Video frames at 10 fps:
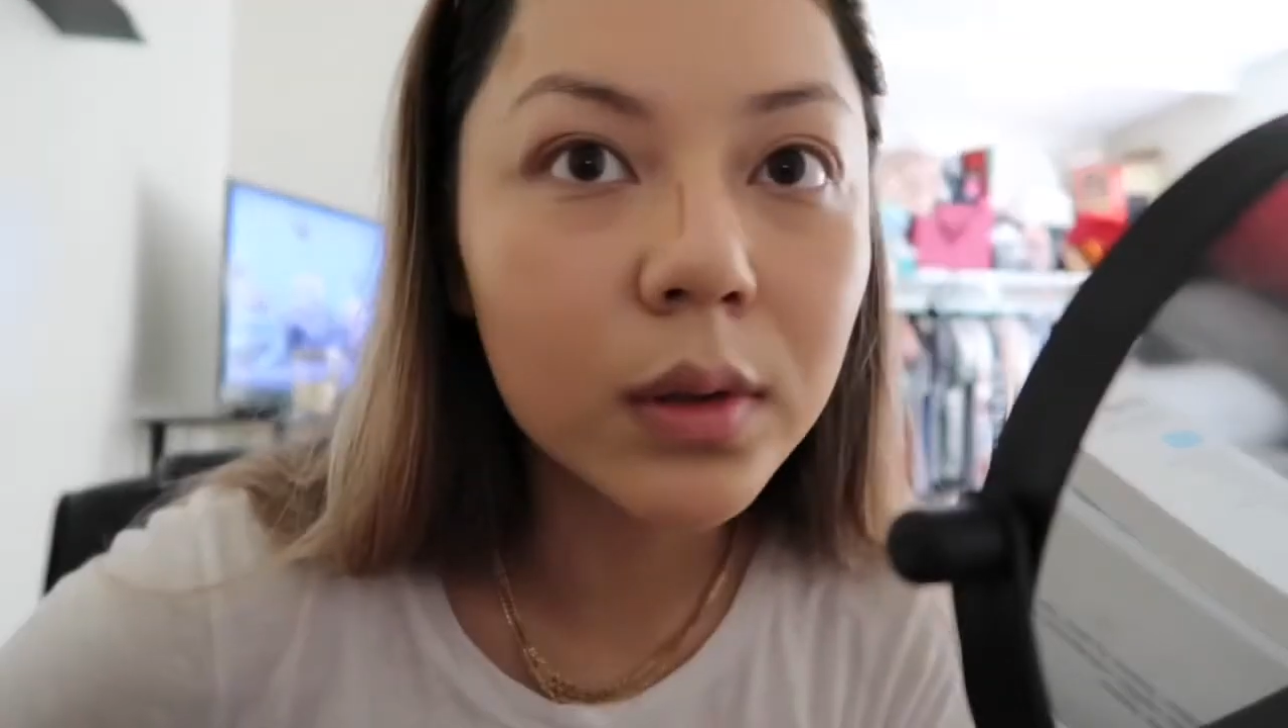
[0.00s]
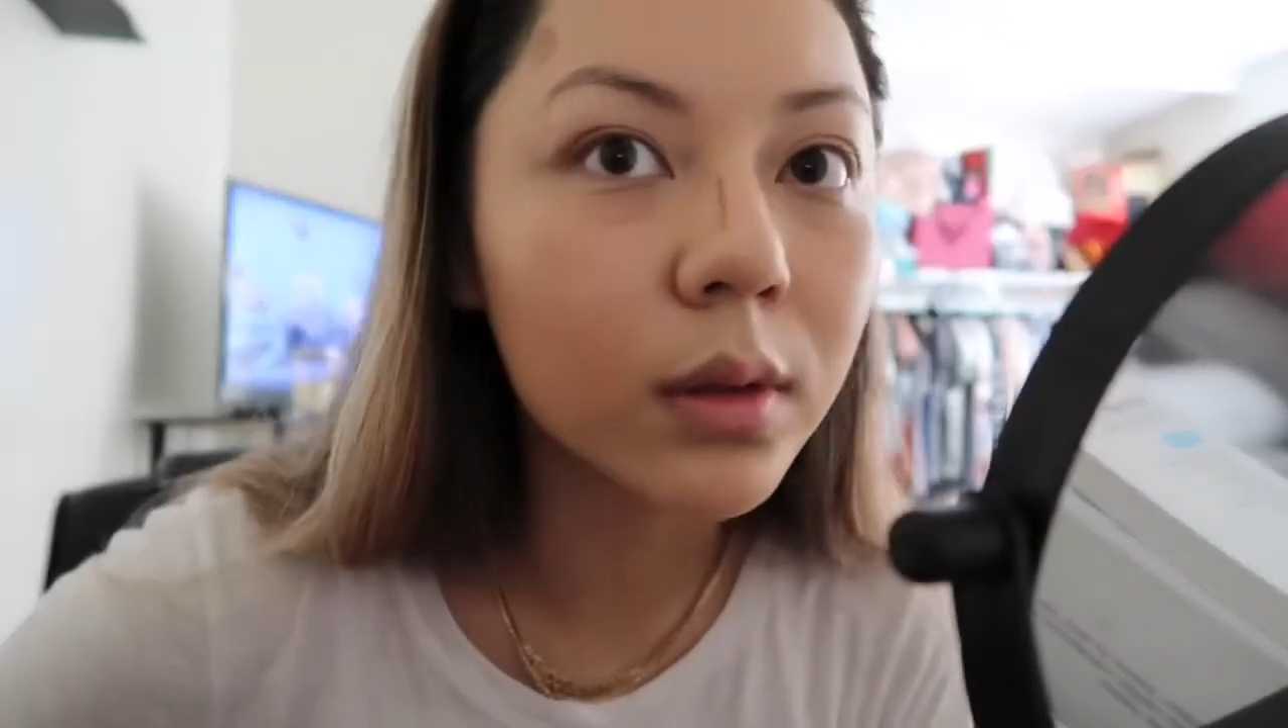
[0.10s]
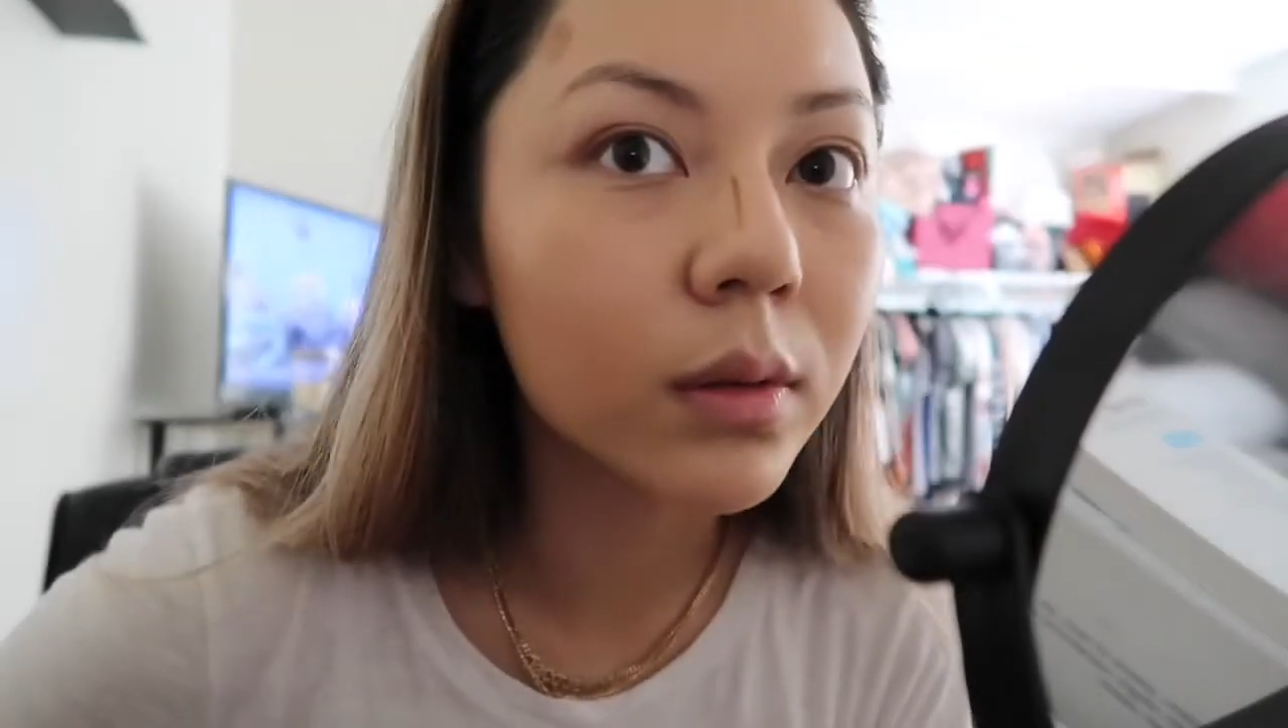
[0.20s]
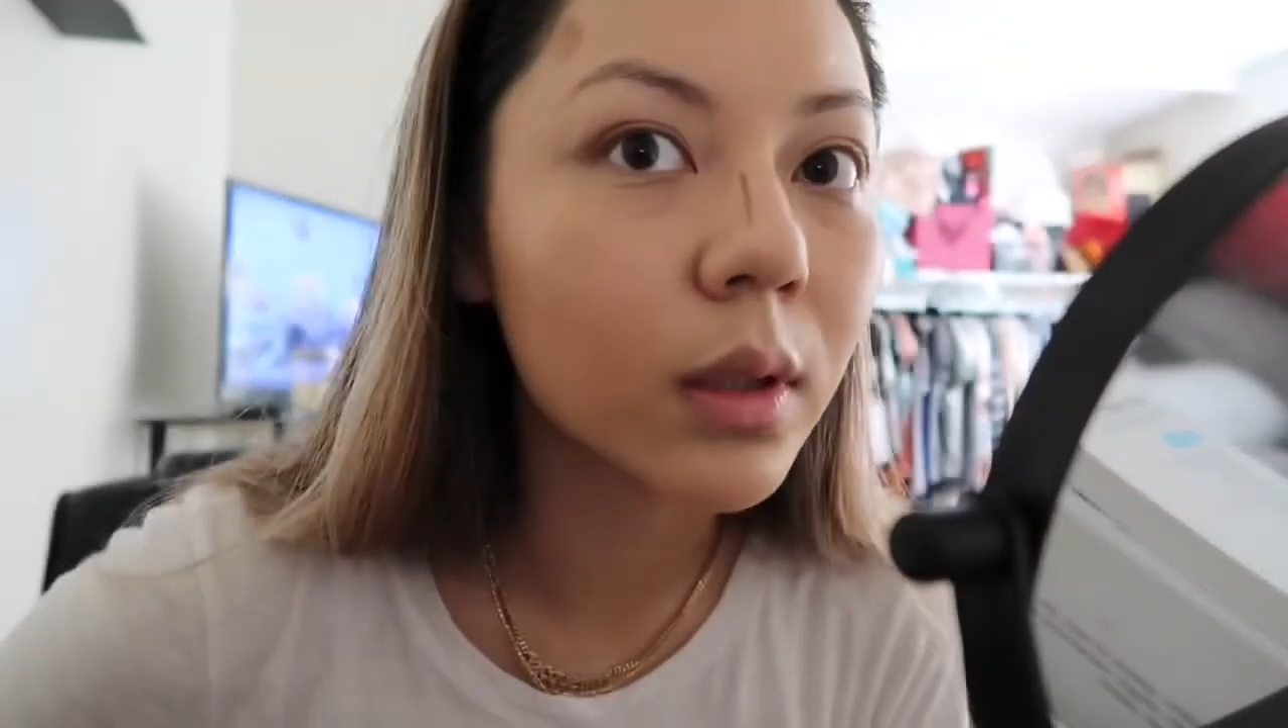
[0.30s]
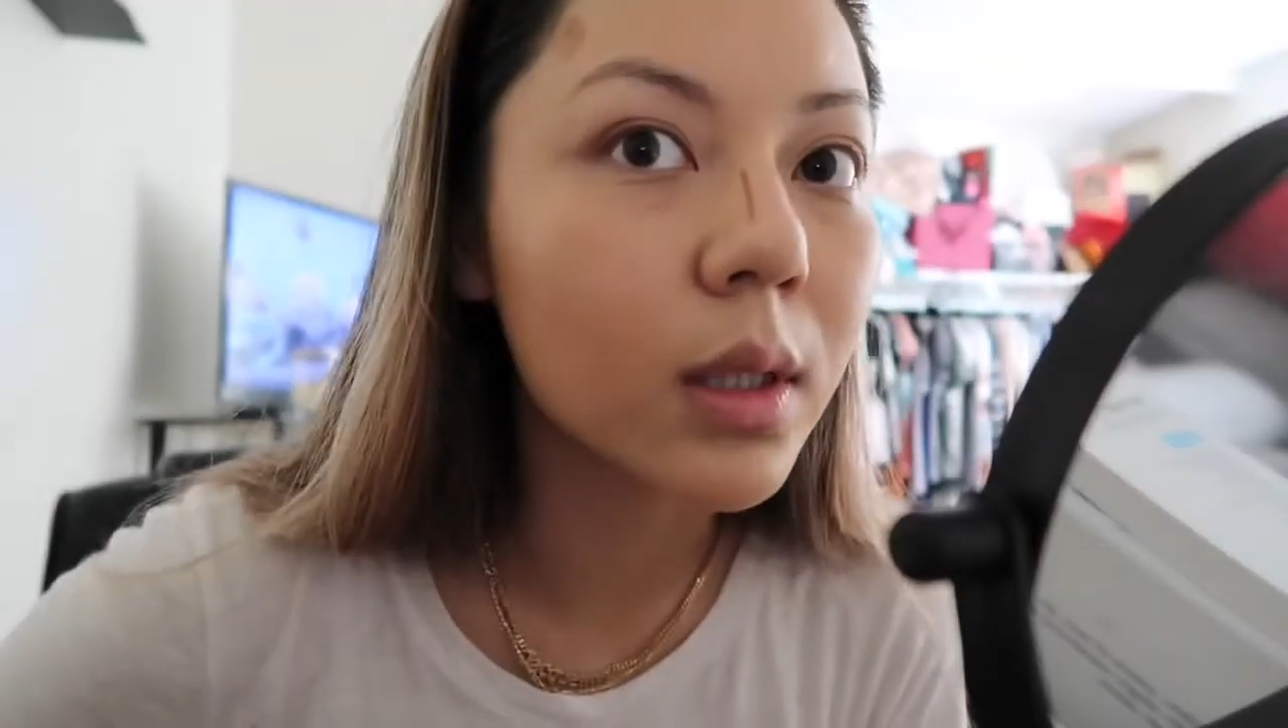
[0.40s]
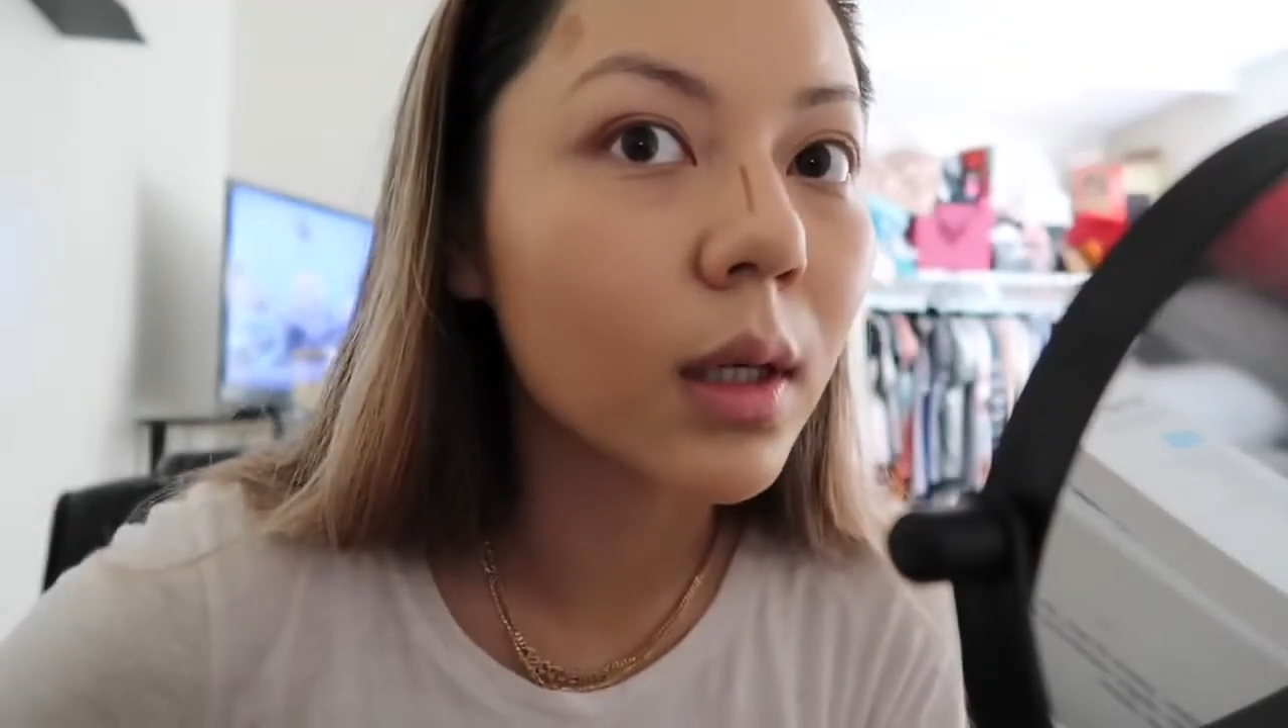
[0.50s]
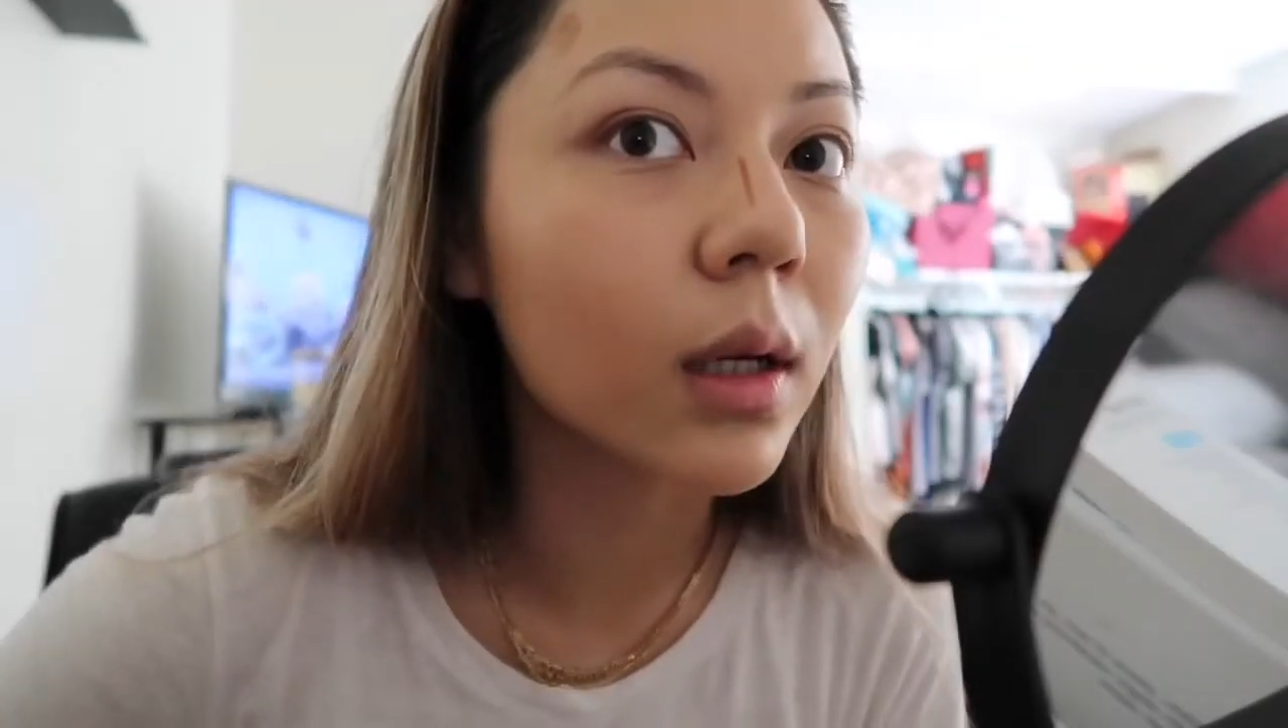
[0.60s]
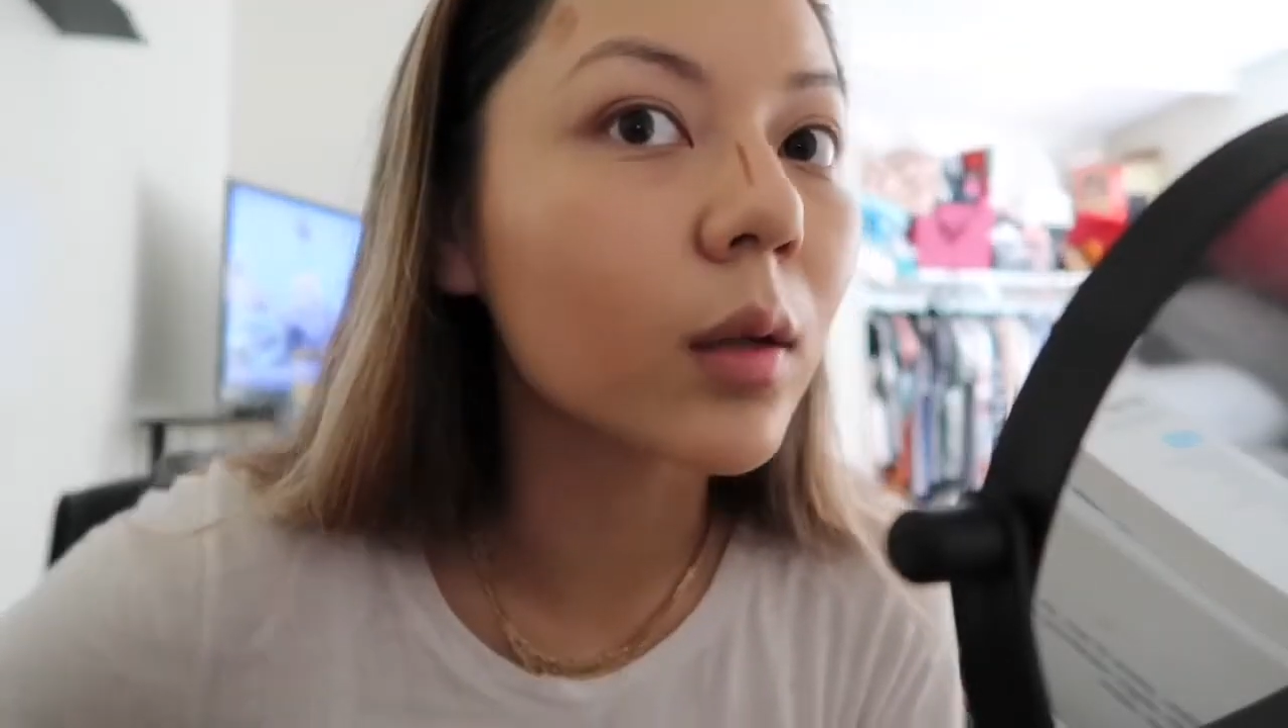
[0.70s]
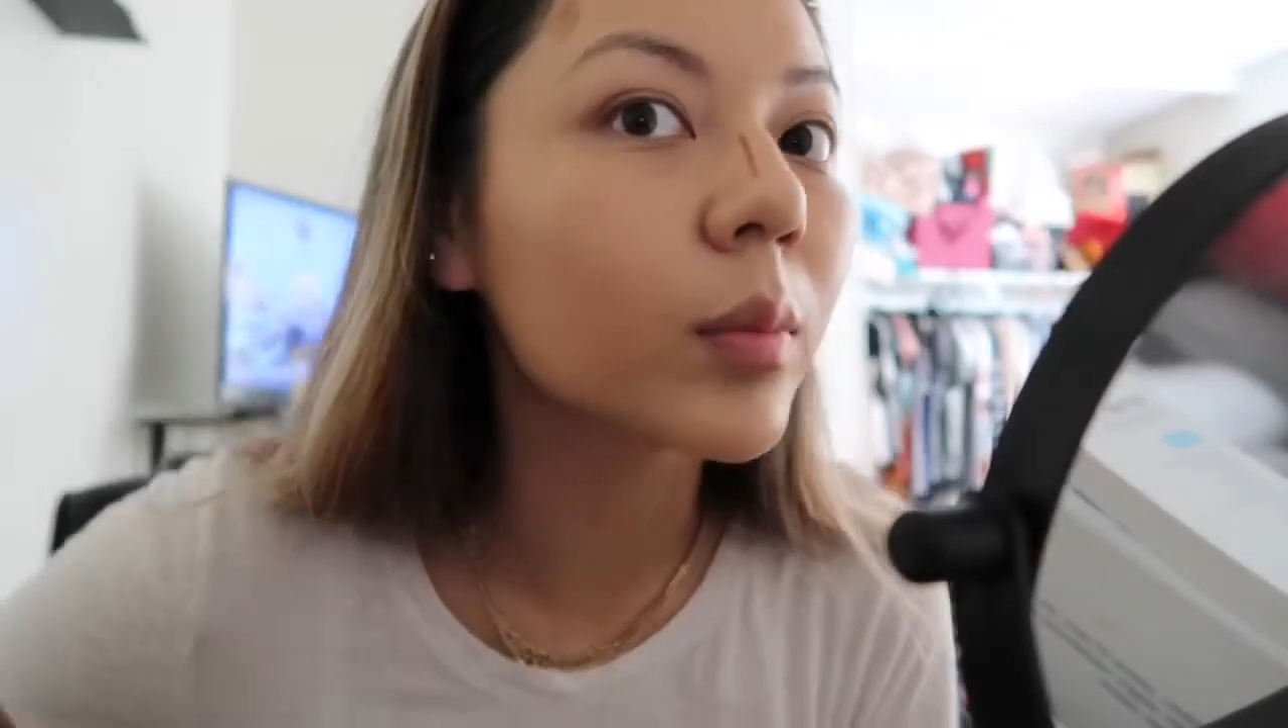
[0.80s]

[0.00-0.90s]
can really tell,